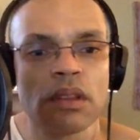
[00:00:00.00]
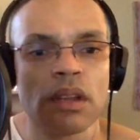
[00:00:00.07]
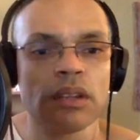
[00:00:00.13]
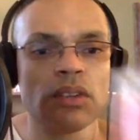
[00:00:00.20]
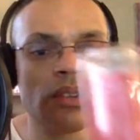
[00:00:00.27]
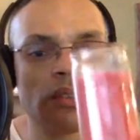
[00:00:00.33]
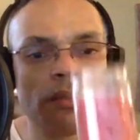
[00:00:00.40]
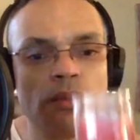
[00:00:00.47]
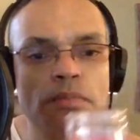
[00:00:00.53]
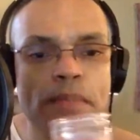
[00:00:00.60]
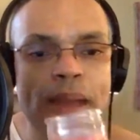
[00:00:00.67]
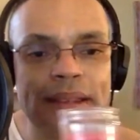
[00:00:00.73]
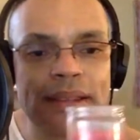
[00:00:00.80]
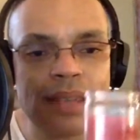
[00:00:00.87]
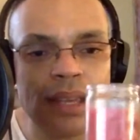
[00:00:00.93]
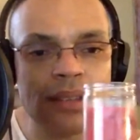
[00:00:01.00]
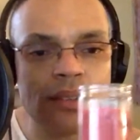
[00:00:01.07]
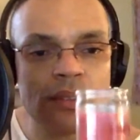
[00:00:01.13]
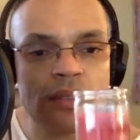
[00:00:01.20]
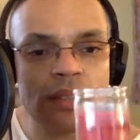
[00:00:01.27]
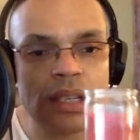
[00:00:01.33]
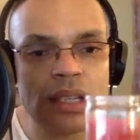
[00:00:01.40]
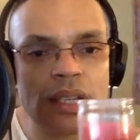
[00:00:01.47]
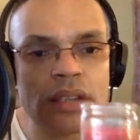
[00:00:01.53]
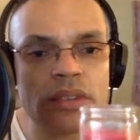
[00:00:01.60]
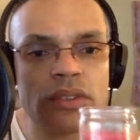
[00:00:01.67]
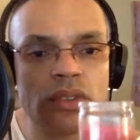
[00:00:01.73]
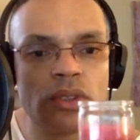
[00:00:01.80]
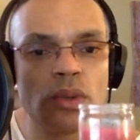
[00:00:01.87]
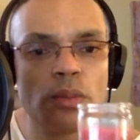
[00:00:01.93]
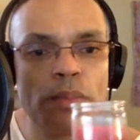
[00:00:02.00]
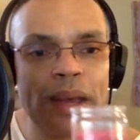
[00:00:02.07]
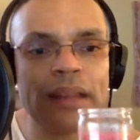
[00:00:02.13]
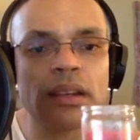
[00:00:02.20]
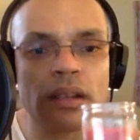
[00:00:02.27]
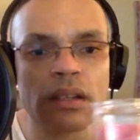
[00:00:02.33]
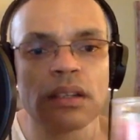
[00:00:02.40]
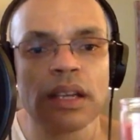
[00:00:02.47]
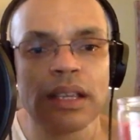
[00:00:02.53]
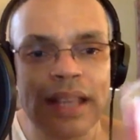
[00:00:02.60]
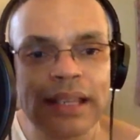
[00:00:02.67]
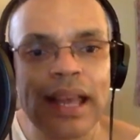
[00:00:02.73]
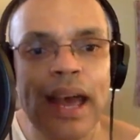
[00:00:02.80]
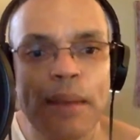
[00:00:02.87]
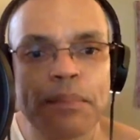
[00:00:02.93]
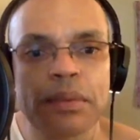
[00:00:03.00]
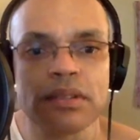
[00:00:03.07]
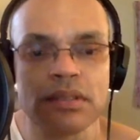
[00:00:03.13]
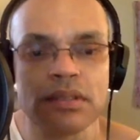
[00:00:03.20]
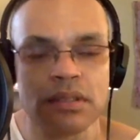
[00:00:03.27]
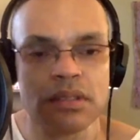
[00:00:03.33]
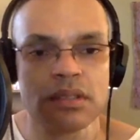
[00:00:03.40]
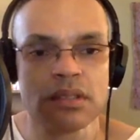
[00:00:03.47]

I just meditate and seeing us do better, and that happens.